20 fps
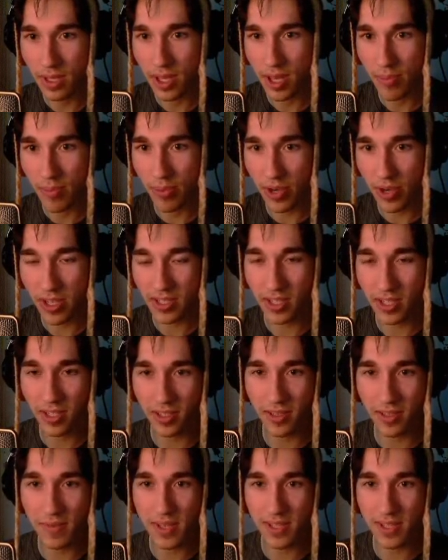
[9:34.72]
Impressing
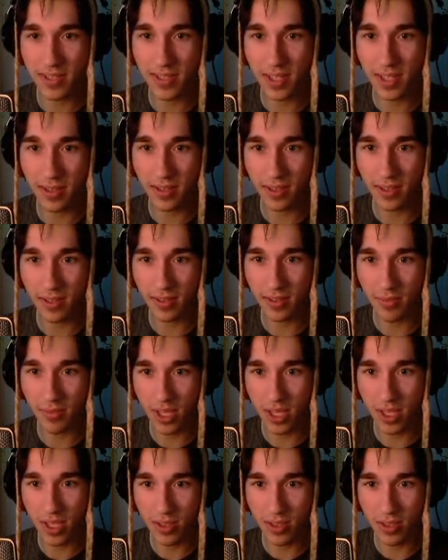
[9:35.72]
means nothing to
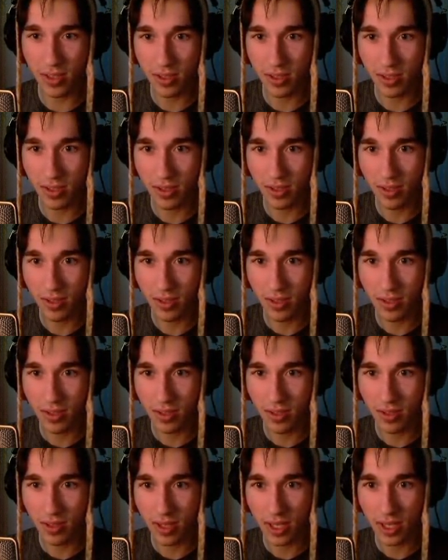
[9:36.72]
me.
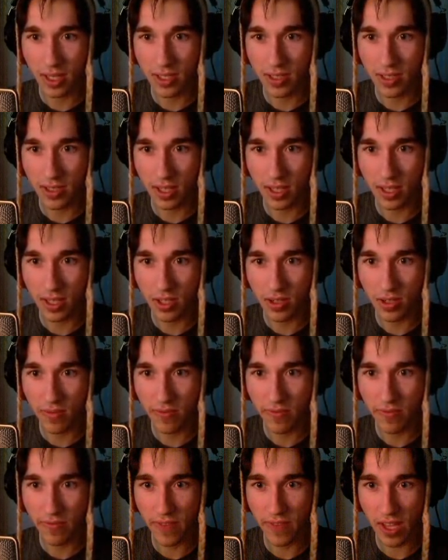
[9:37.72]
I still hate your
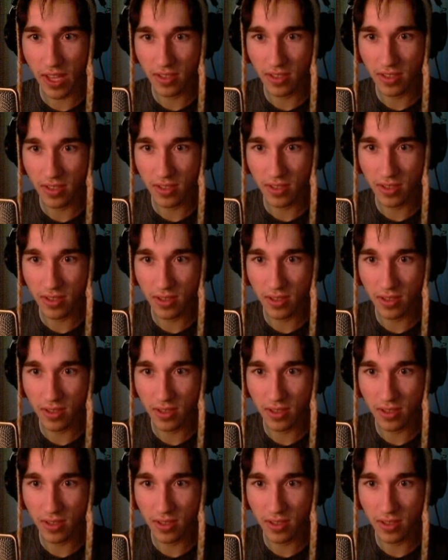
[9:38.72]
face.